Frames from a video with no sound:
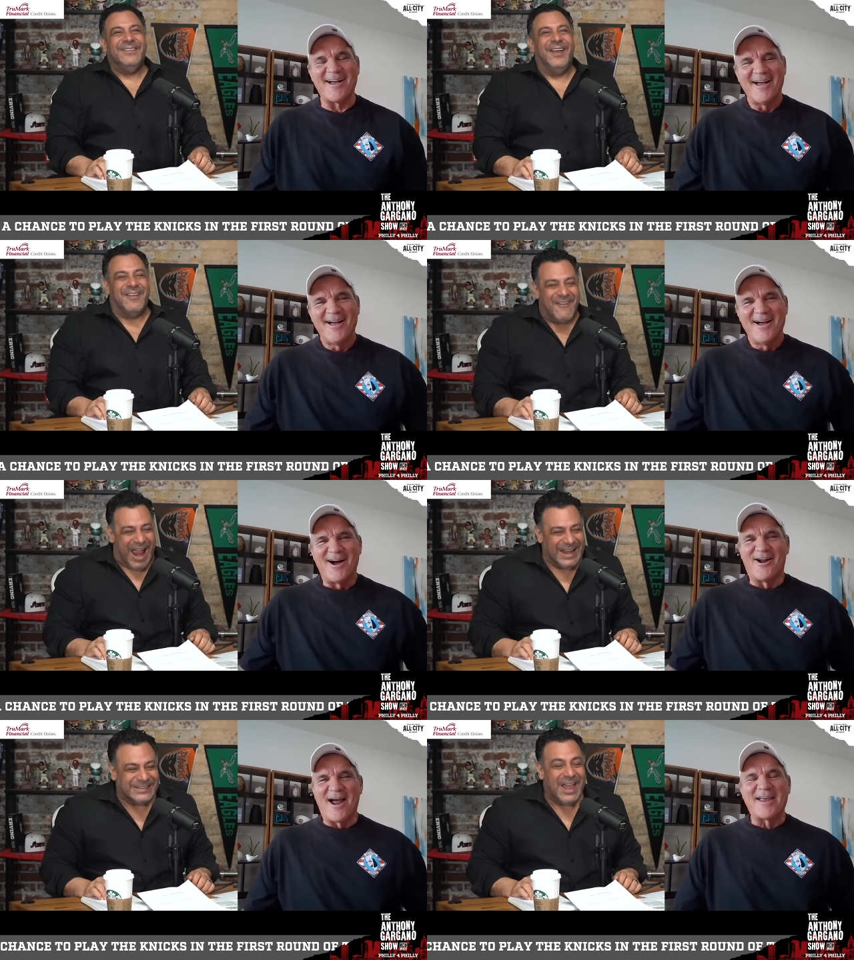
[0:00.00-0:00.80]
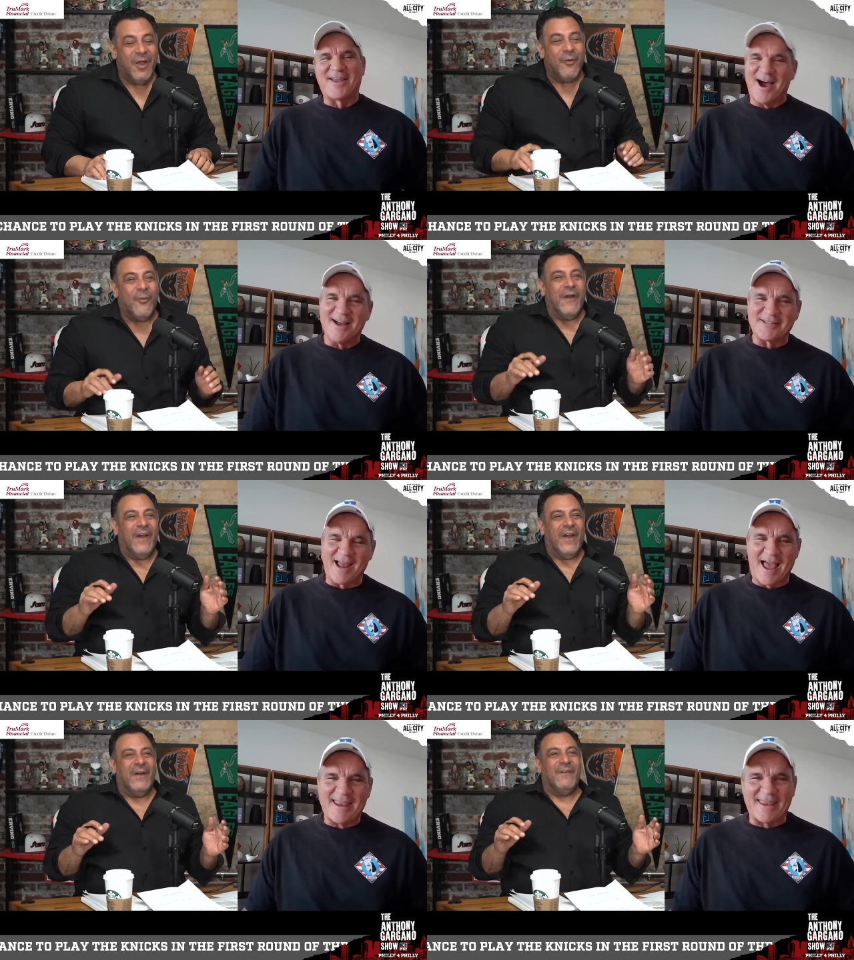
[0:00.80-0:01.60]
Speaker 1: the greatest. All right, cuz
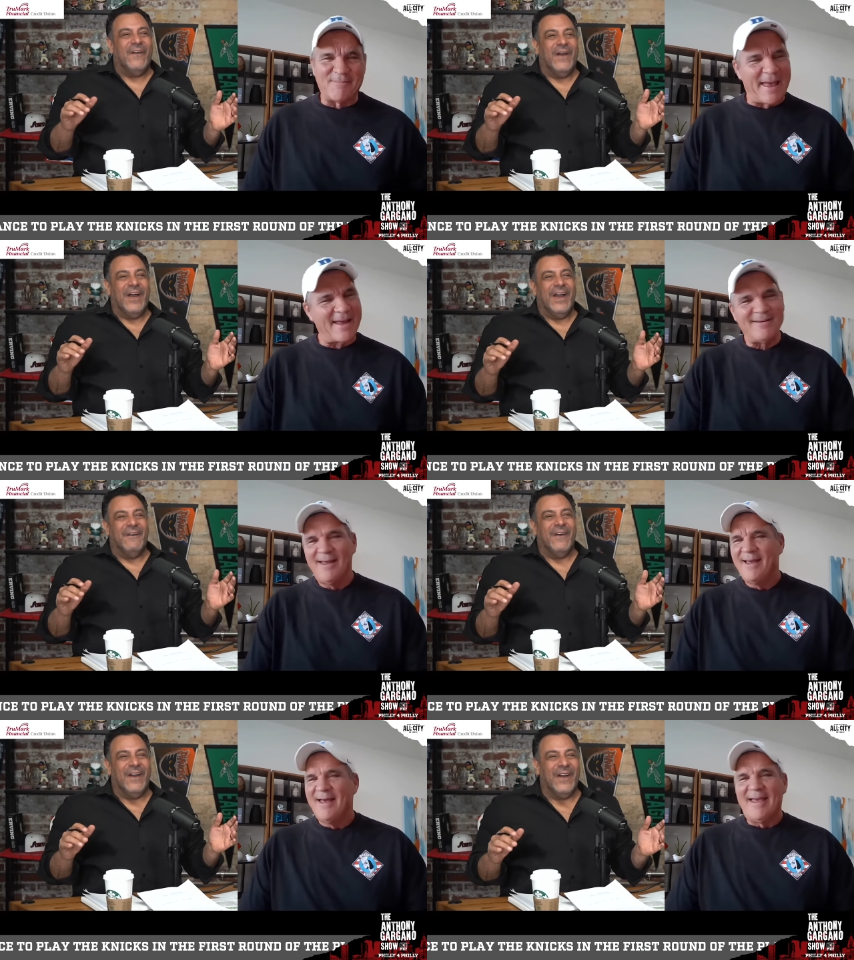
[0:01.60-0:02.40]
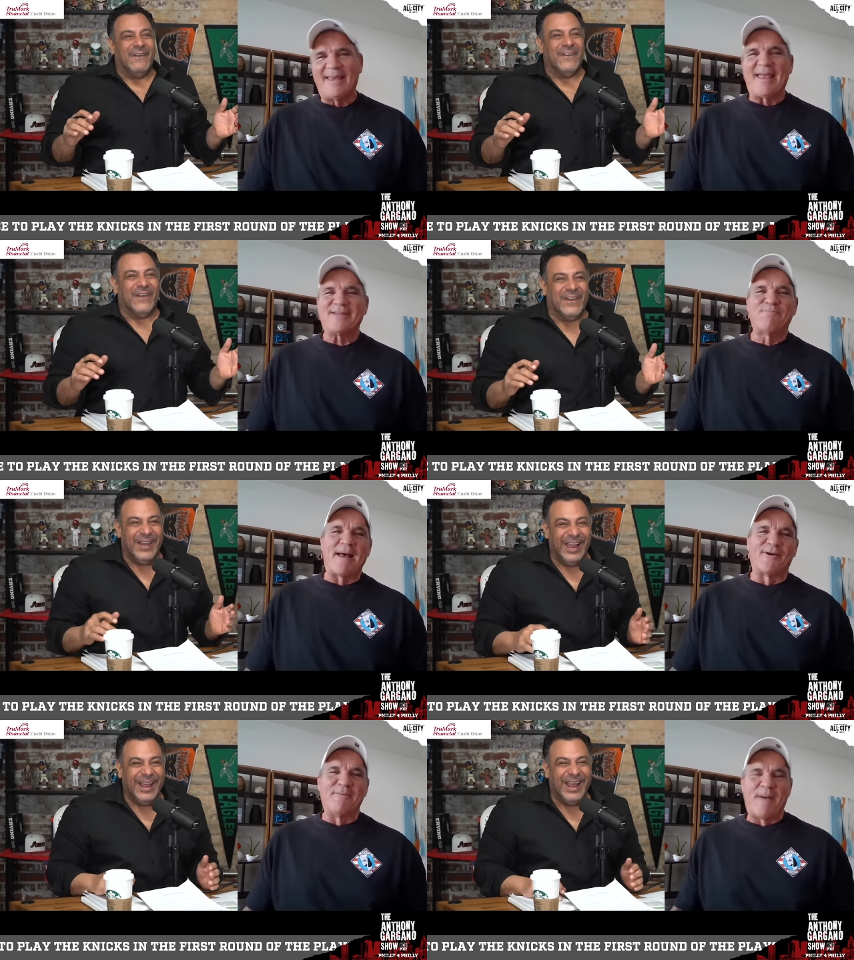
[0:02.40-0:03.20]
I like it, man. It gets
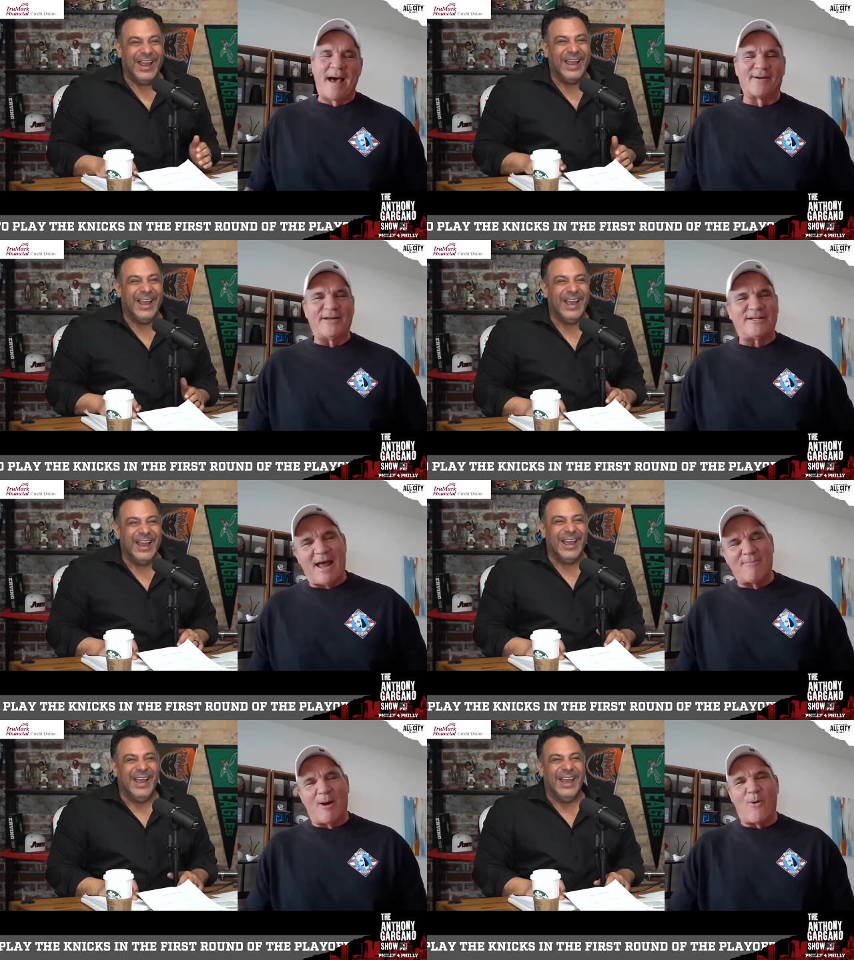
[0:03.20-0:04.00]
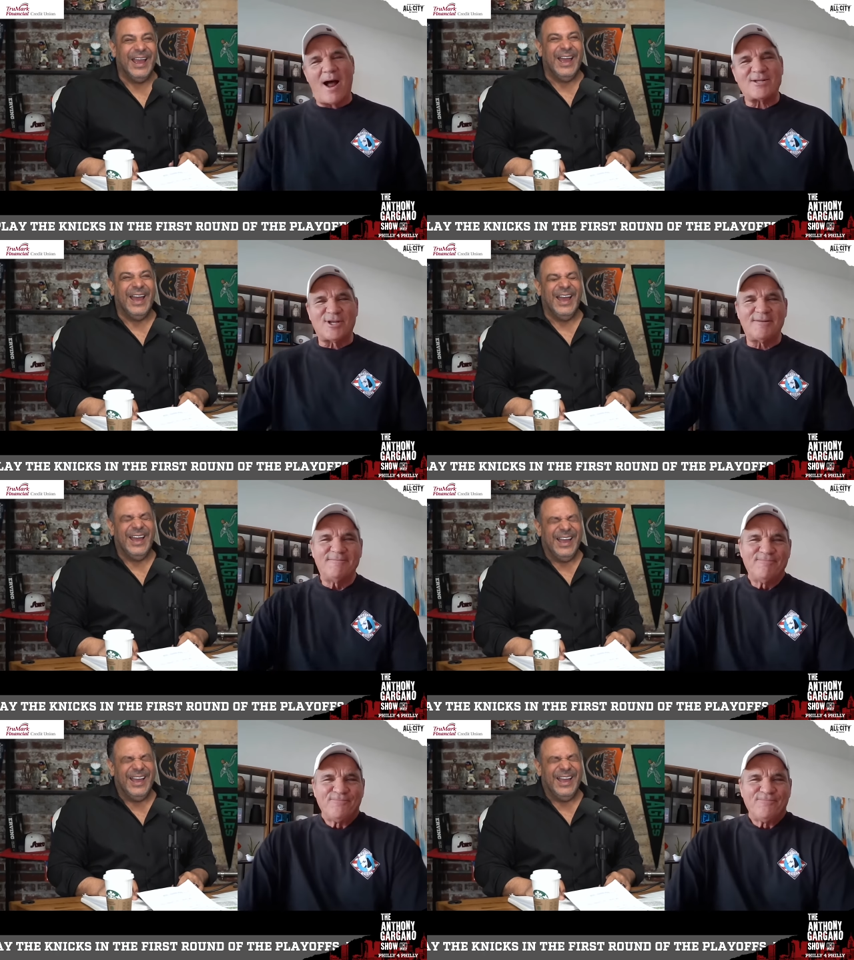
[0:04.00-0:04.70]
better and better each time I watch it.